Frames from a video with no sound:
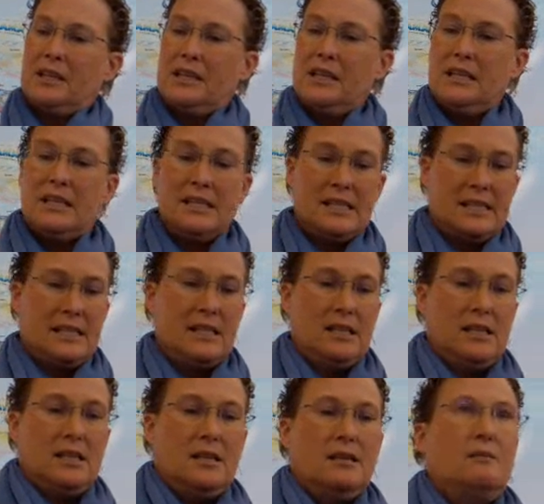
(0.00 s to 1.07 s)
these
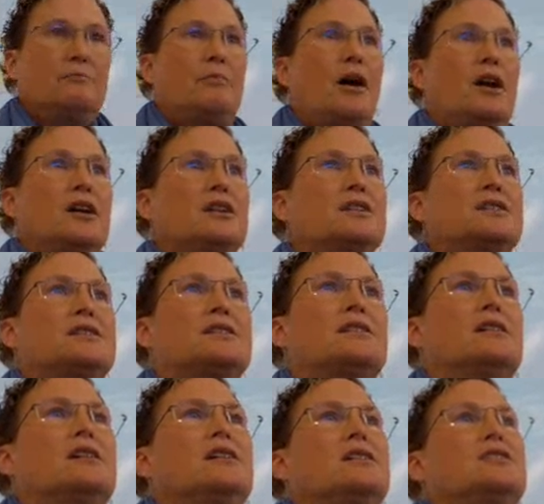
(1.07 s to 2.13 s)
parts.
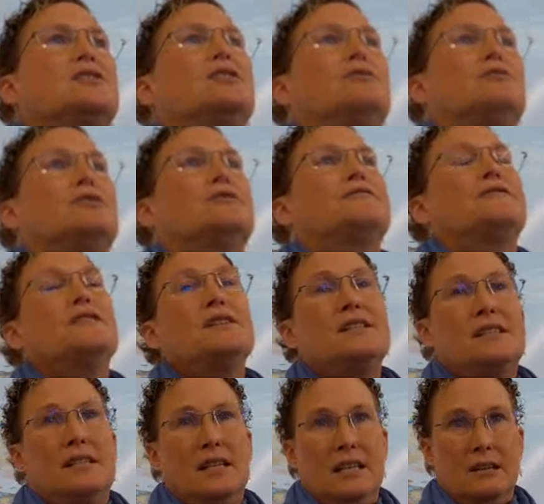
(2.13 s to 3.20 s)
So the
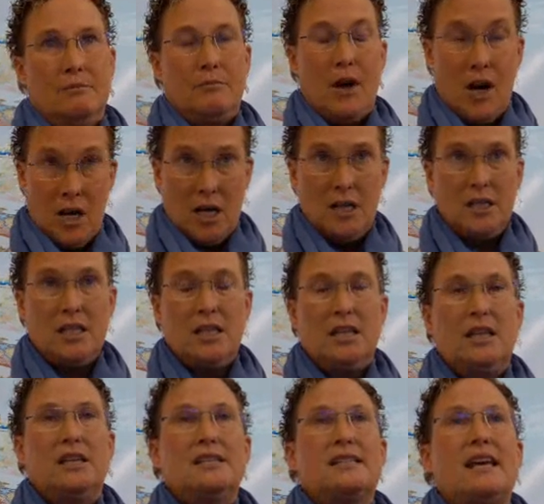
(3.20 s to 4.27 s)
first part
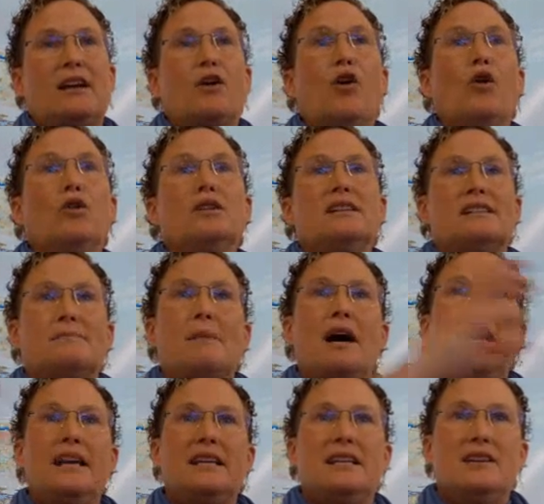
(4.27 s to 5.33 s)
is that coal is
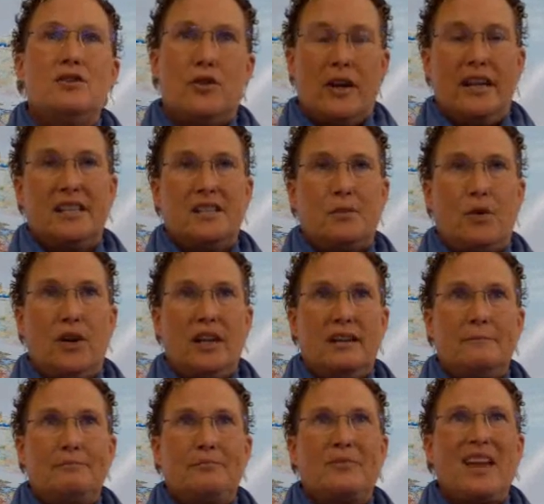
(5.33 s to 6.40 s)
mined and
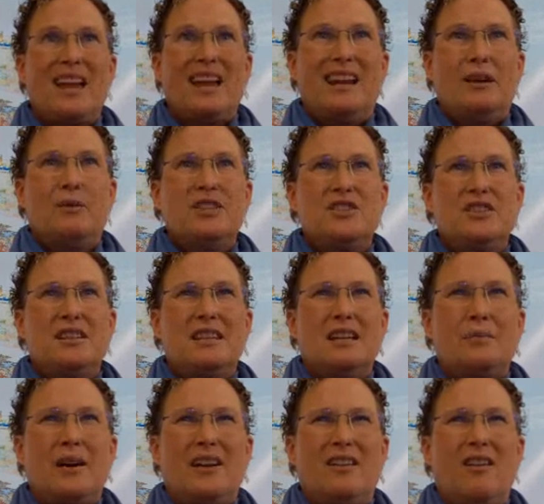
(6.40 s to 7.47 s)
transported. And I want you to
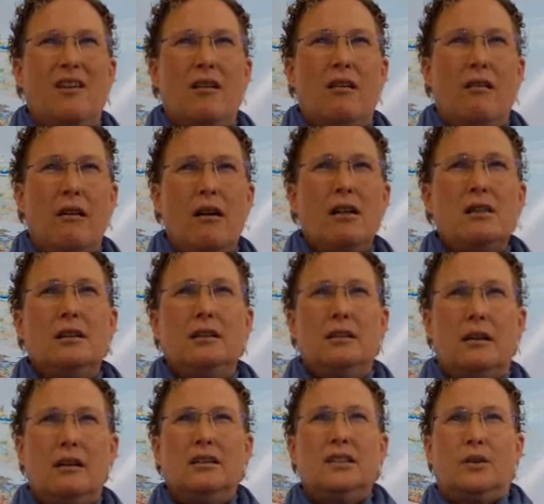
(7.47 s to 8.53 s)
think about all
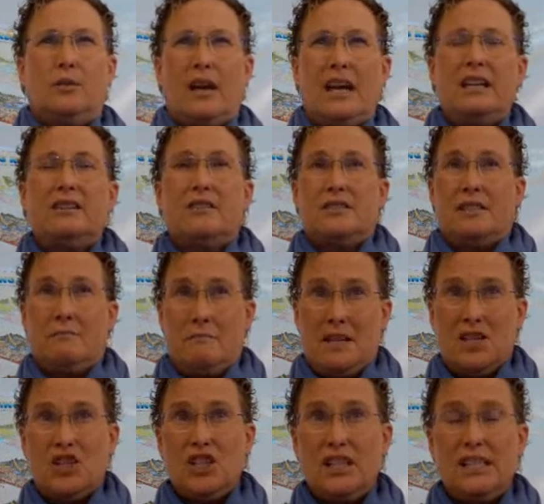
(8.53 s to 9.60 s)
along the way, there's
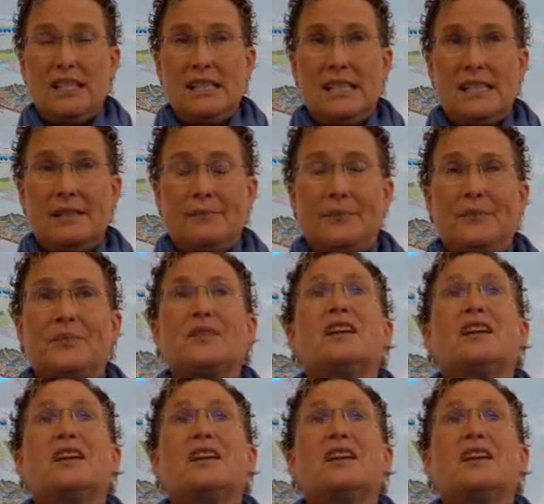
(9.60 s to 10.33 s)
emissions.